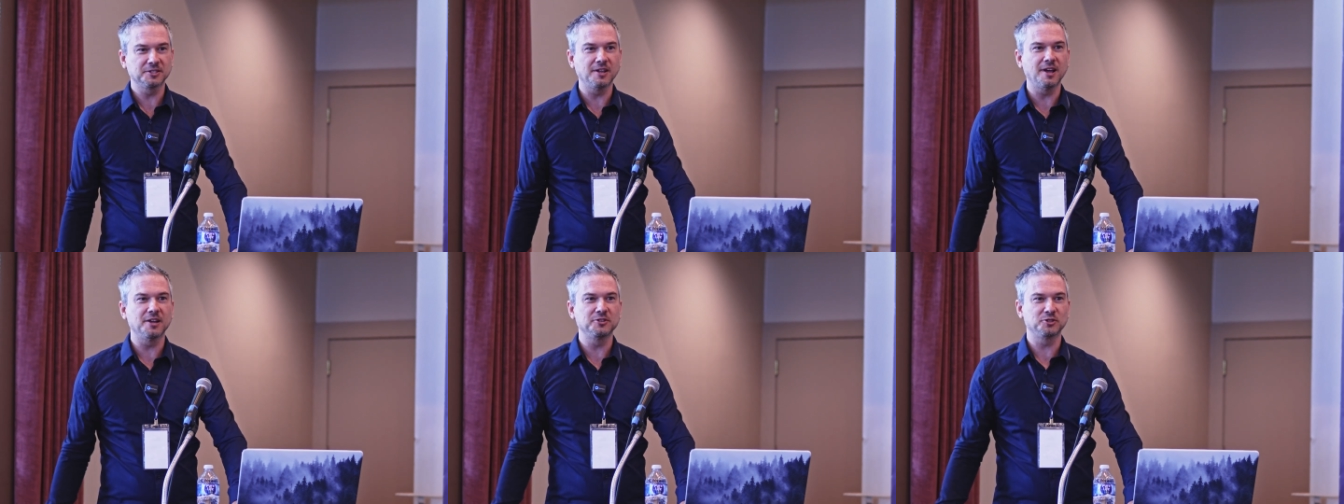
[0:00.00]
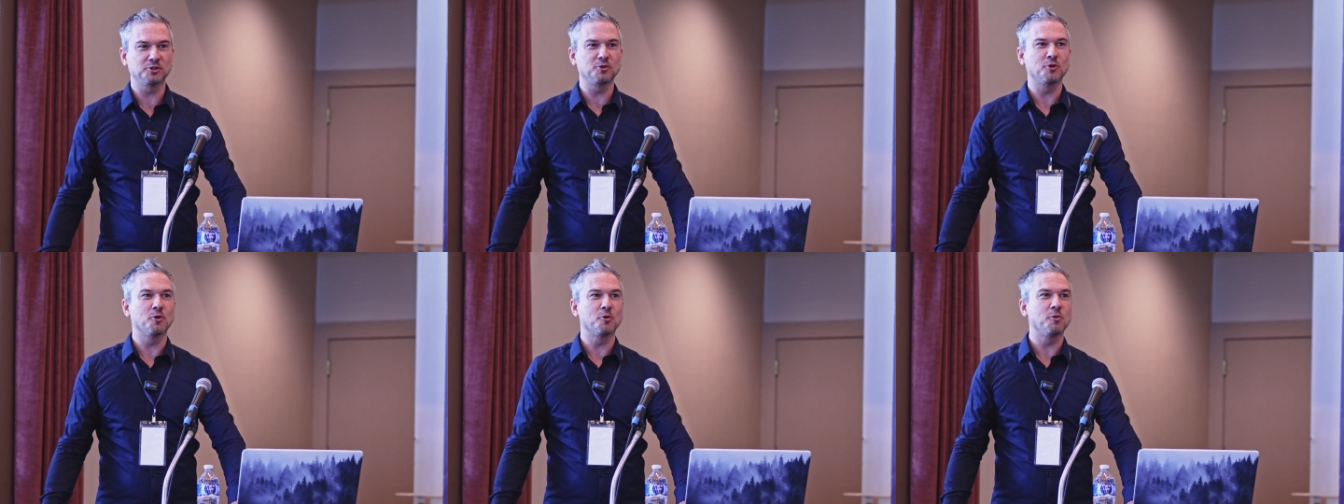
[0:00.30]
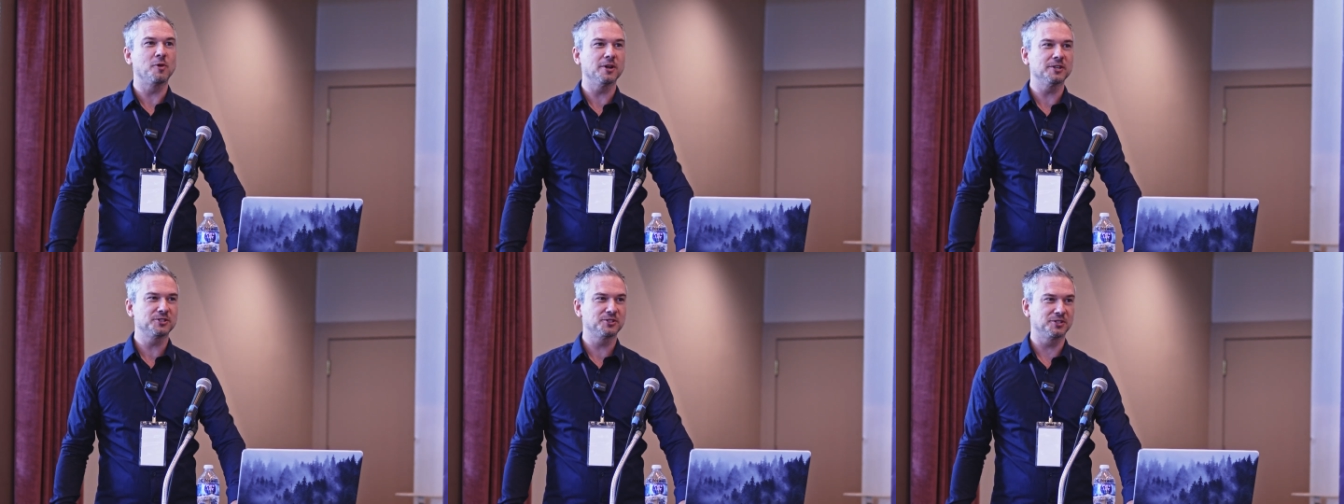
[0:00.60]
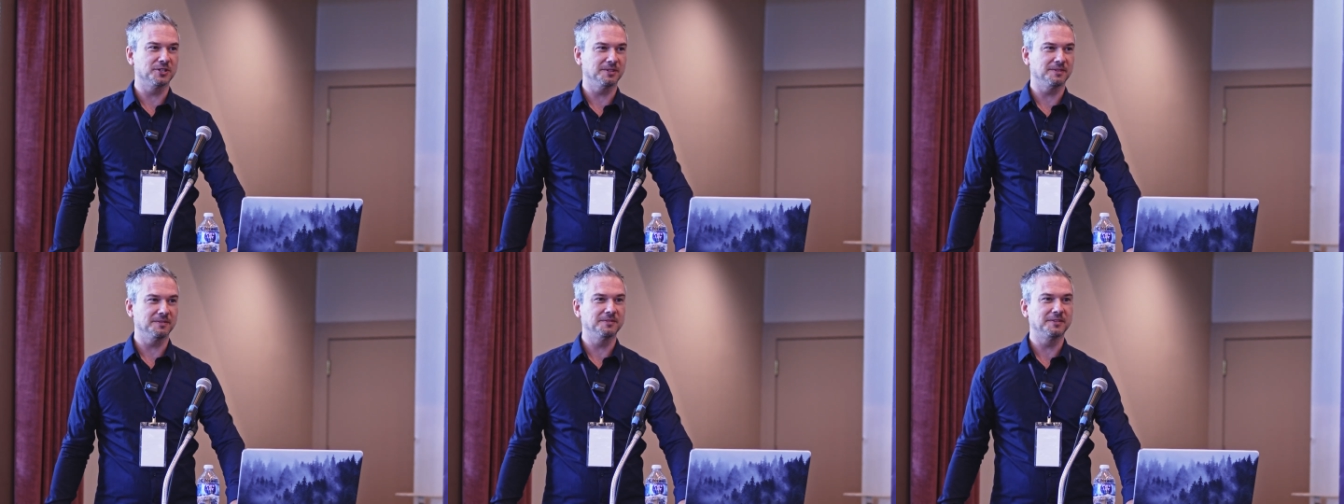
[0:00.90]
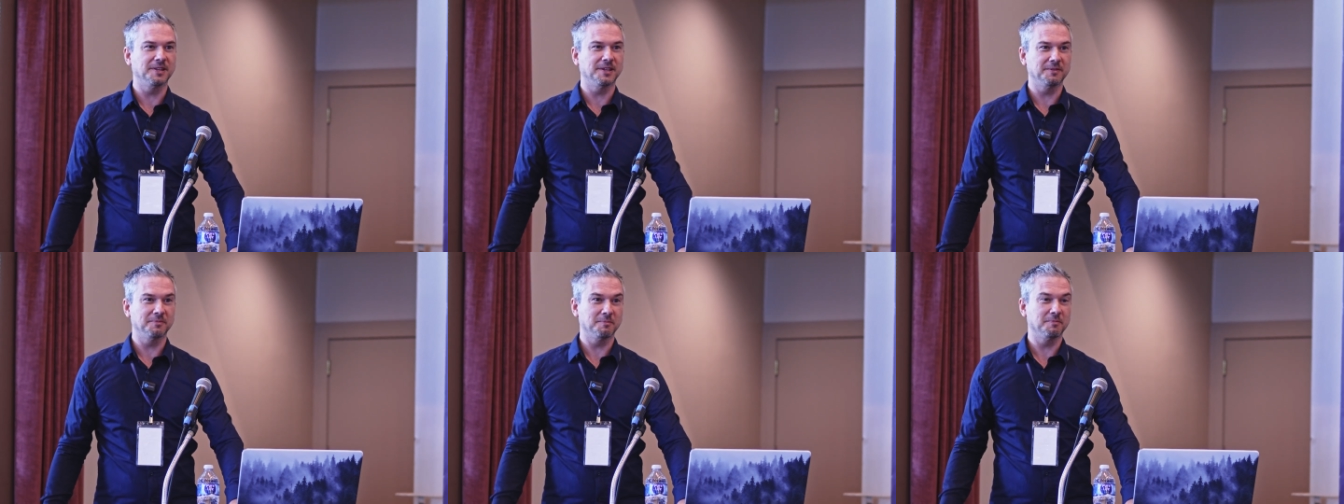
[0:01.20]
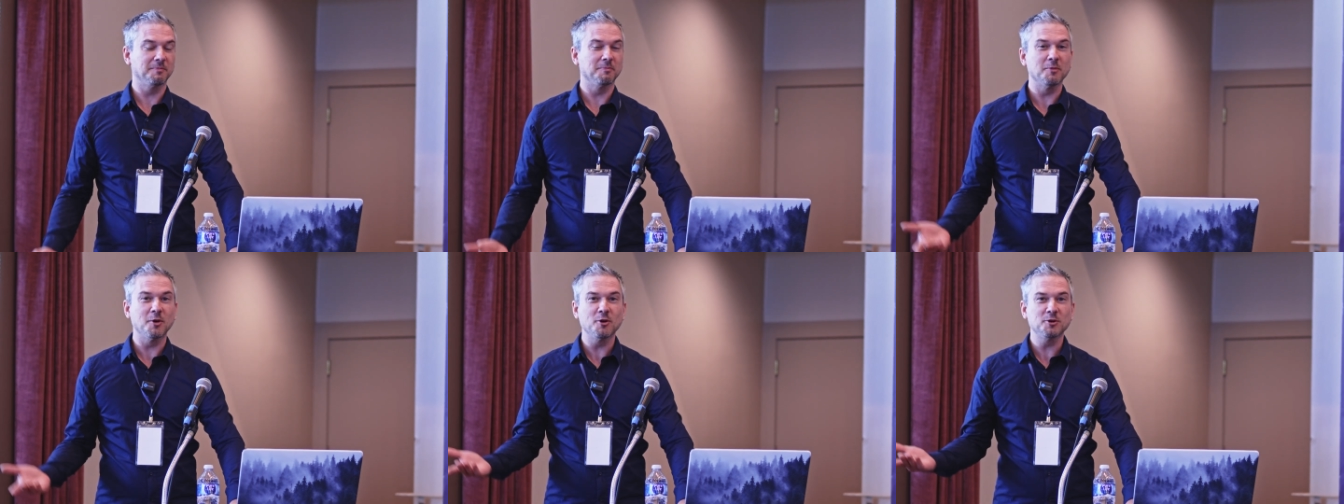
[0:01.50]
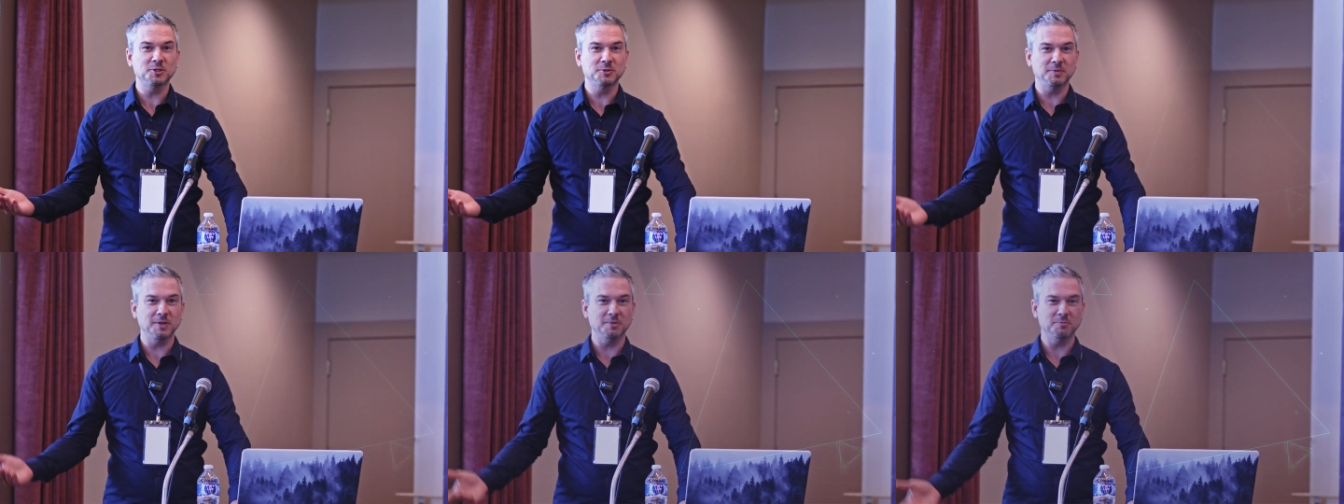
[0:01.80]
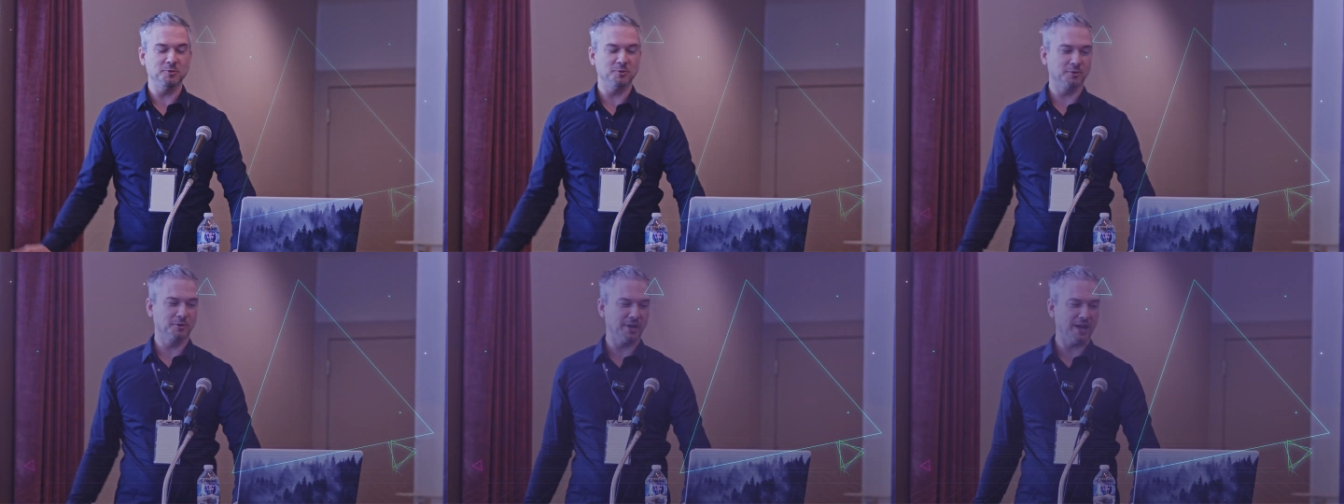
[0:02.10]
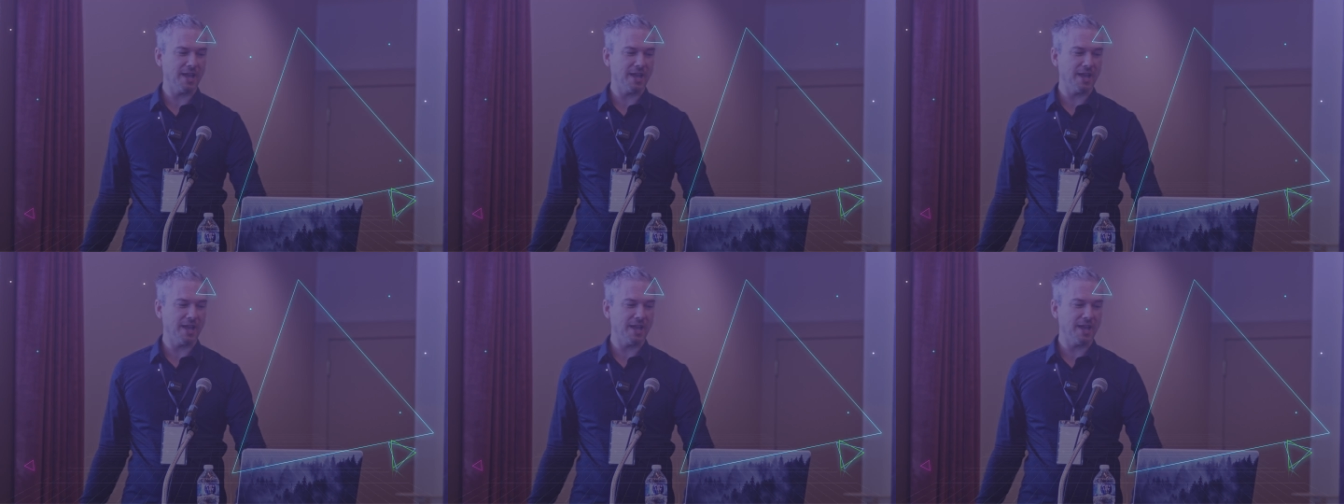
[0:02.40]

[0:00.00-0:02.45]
logical question that most people were